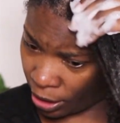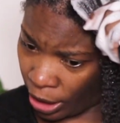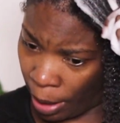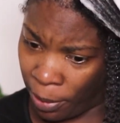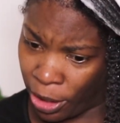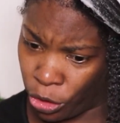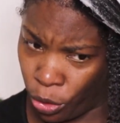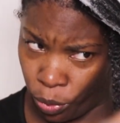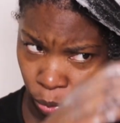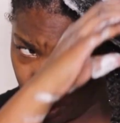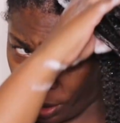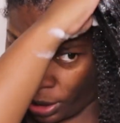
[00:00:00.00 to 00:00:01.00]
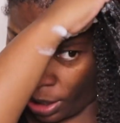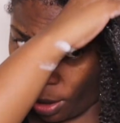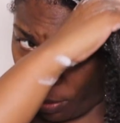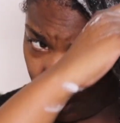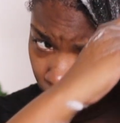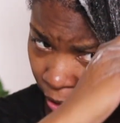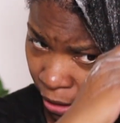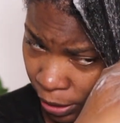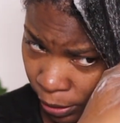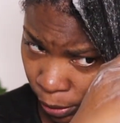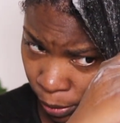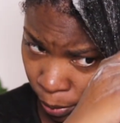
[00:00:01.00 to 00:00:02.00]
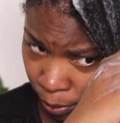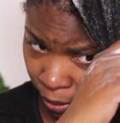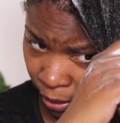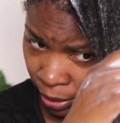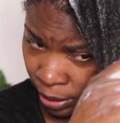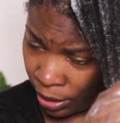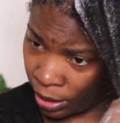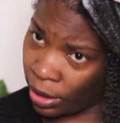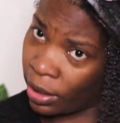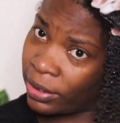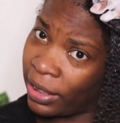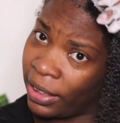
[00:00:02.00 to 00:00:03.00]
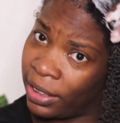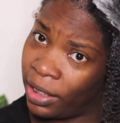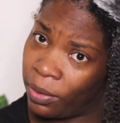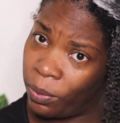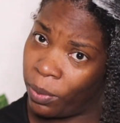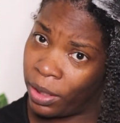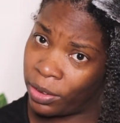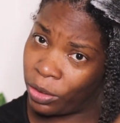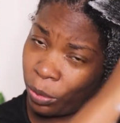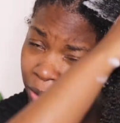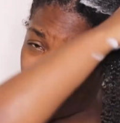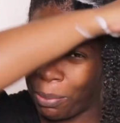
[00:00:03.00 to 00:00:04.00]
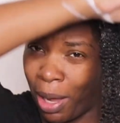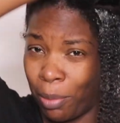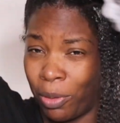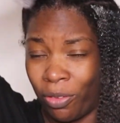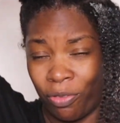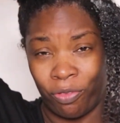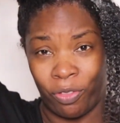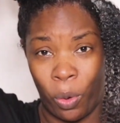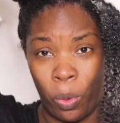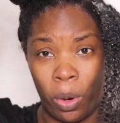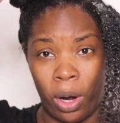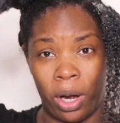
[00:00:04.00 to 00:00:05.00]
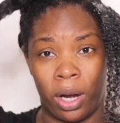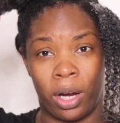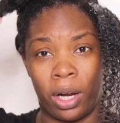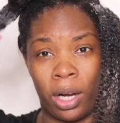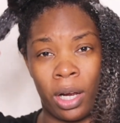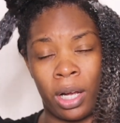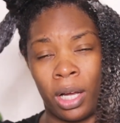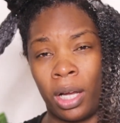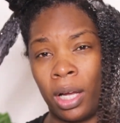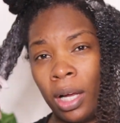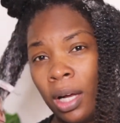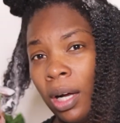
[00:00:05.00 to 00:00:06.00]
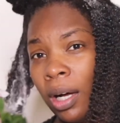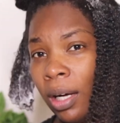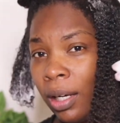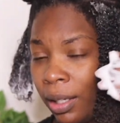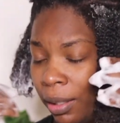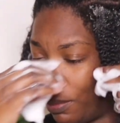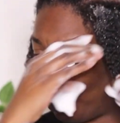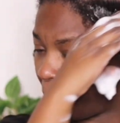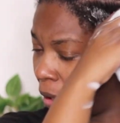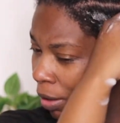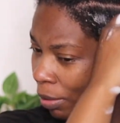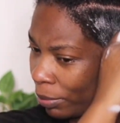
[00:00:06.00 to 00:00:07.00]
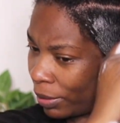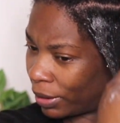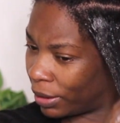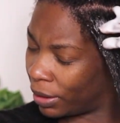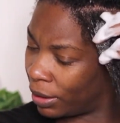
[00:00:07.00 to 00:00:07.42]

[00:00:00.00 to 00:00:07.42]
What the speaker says: I mean, you really only need a little bit. Cause I did what, 3, maybe 4 pumps.